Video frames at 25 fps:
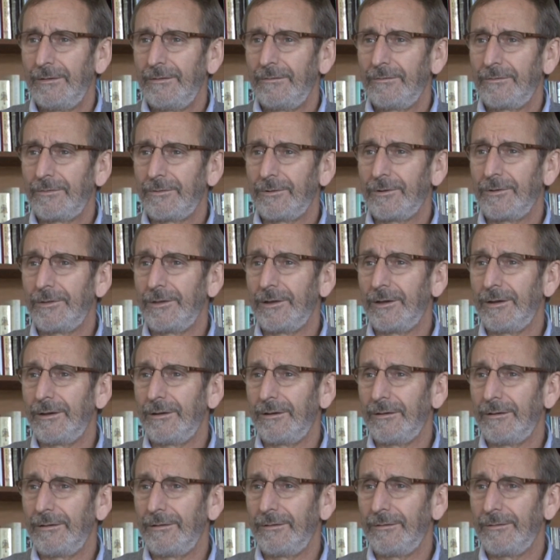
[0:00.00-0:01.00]
for
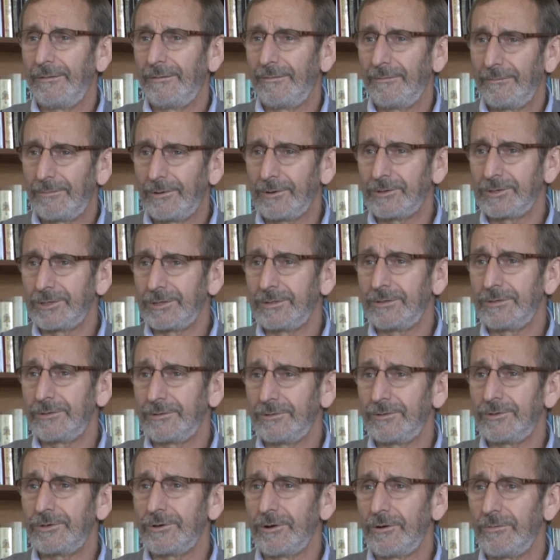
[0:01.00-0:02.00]
the persons
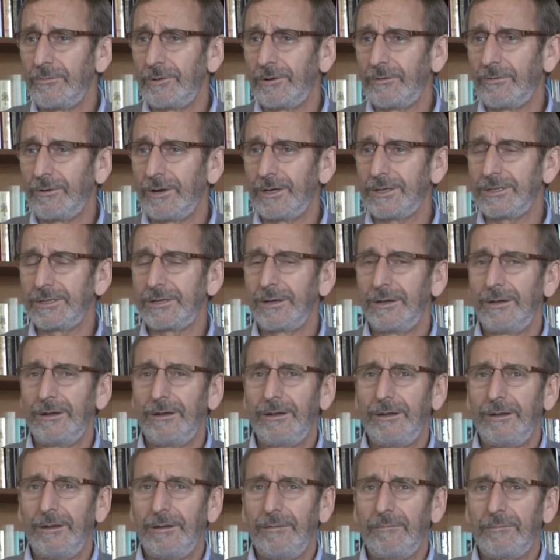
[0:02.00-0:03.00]
whose home it was,
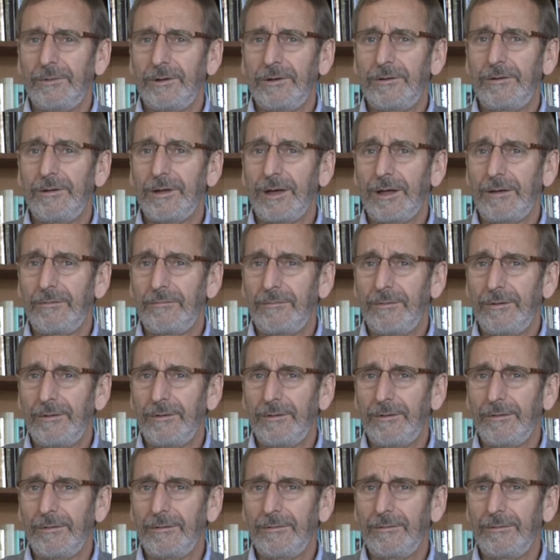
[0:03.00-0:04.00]
but not,
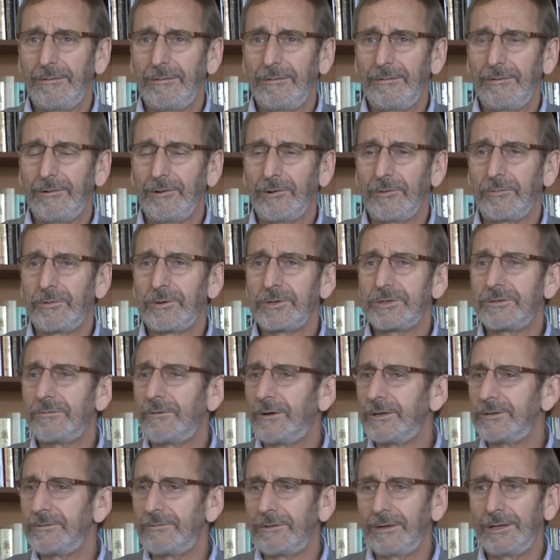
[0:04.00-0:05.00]
the person
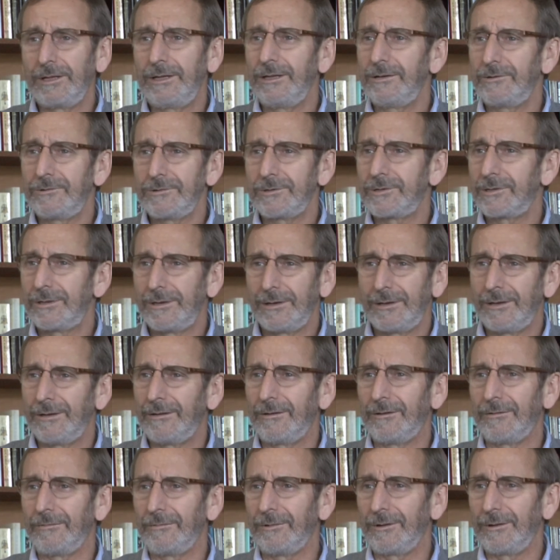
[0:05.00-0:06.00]
wasn't really interested
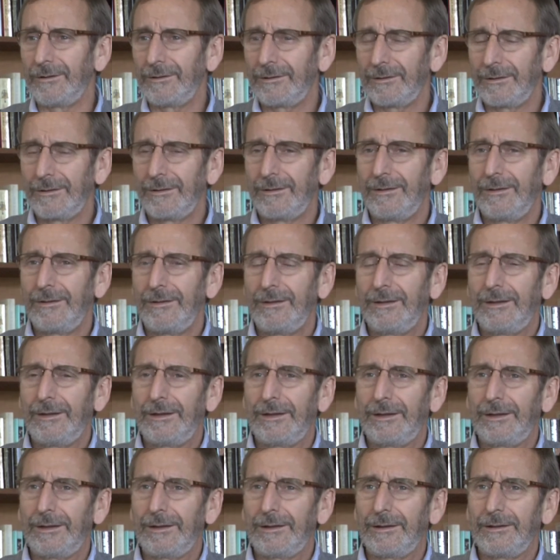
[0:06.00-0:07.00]
in them, and
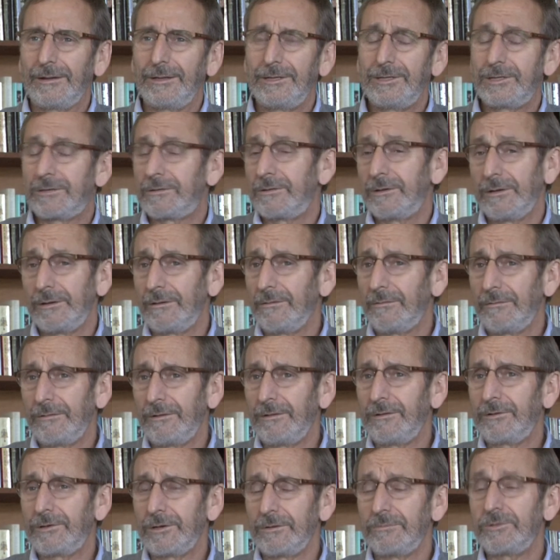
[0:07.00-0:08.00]
at least
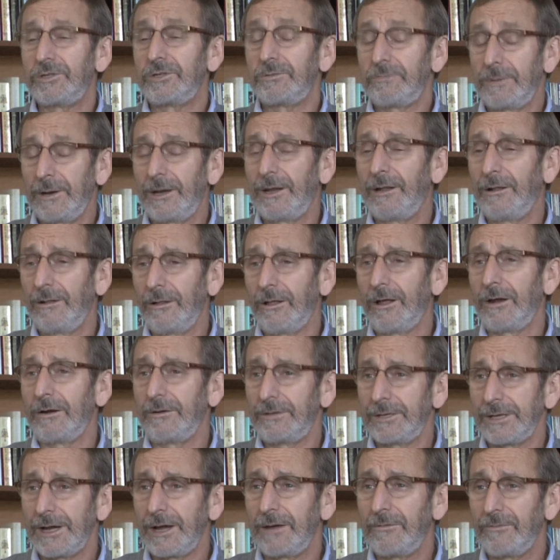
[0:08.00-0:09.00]
in terms of spending a lot
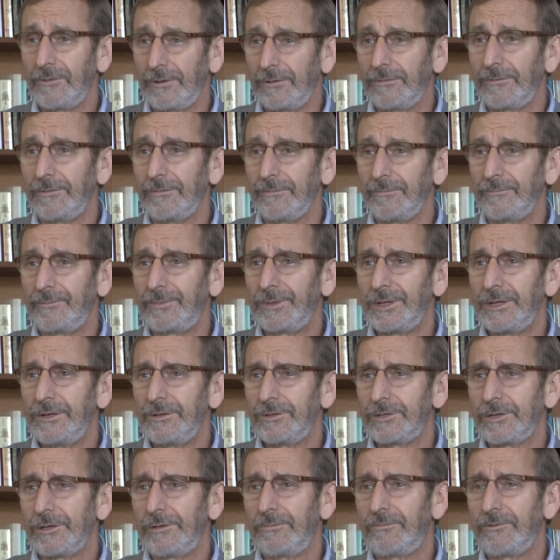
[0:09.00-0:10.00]
of time with them.
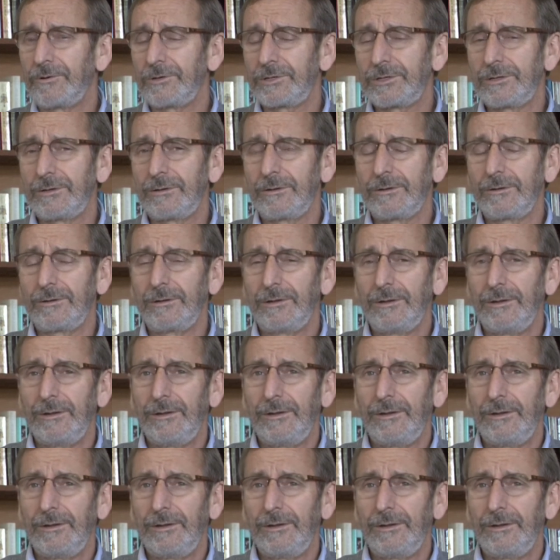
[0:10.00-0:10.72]
So the person